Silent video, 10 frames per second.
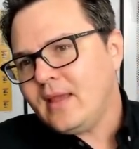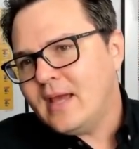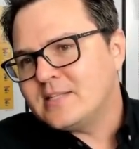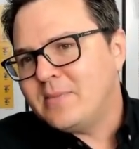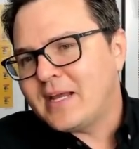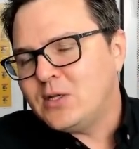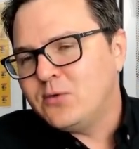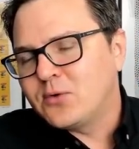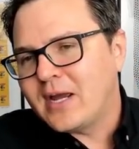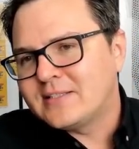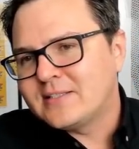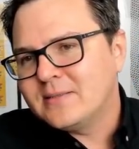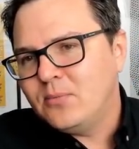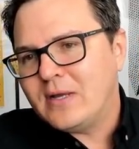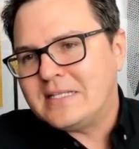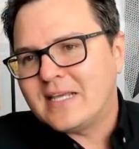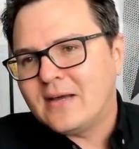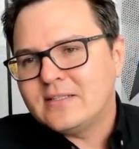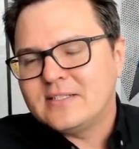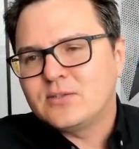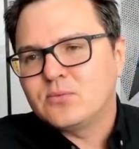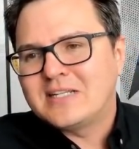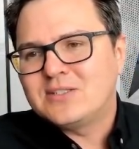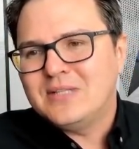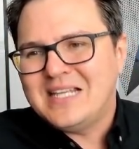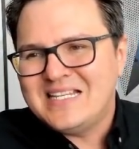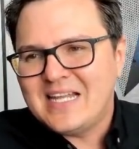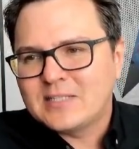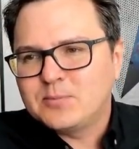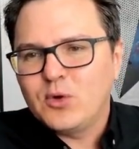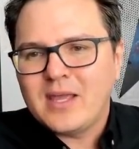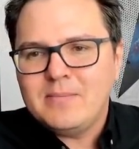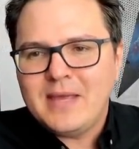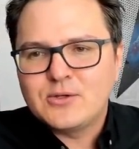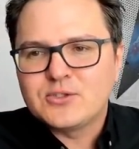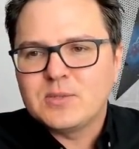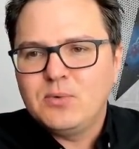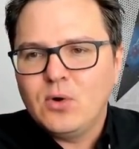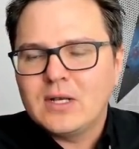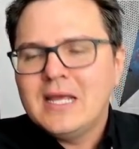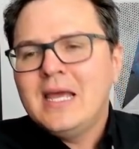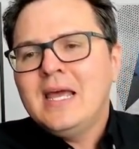As Mike Novogratz points out, it says the Russell Index broke a major support,